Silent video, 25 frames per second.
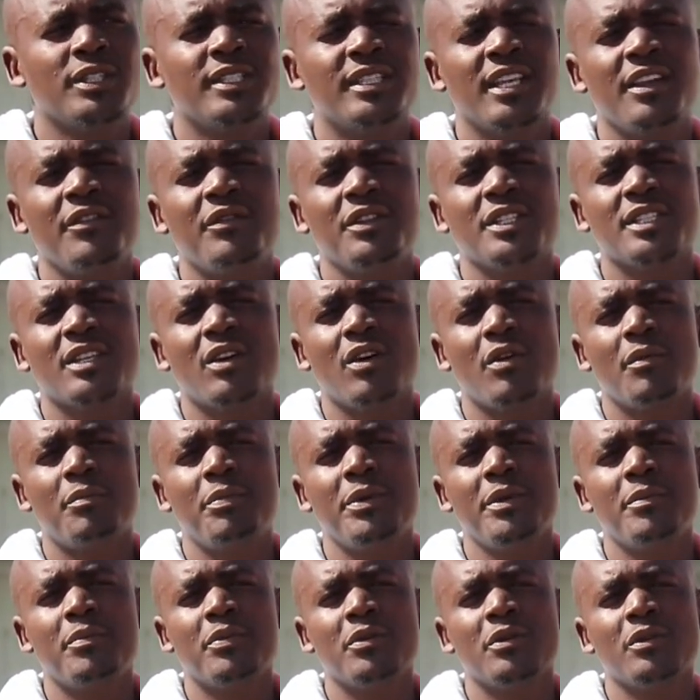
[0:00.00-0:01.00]
service our
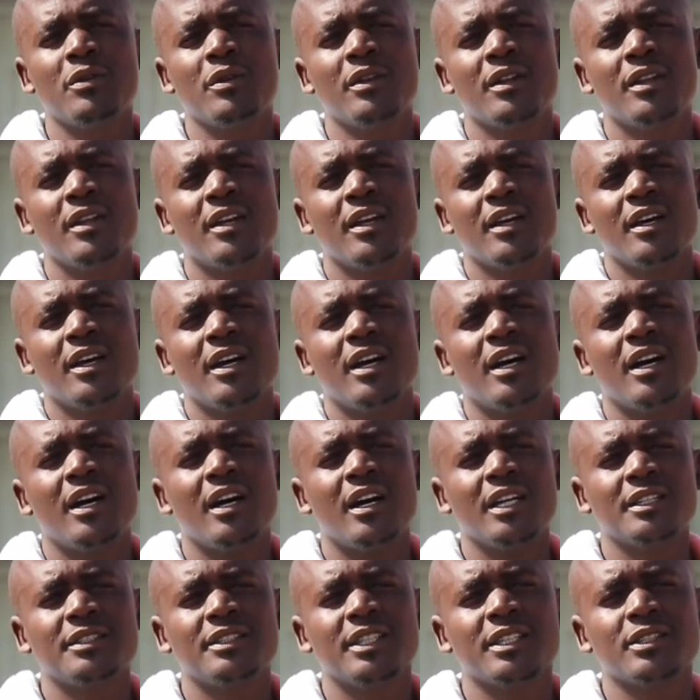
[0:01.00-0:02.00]
people
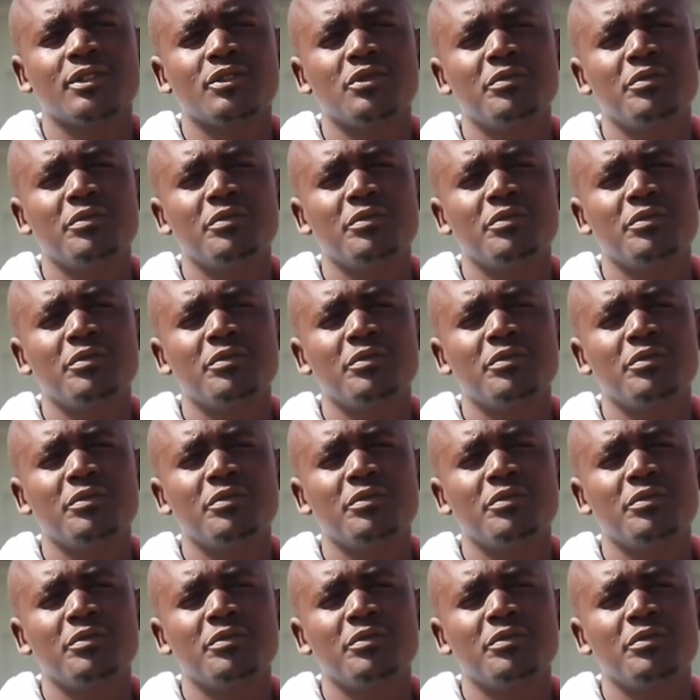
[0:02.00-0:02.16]
just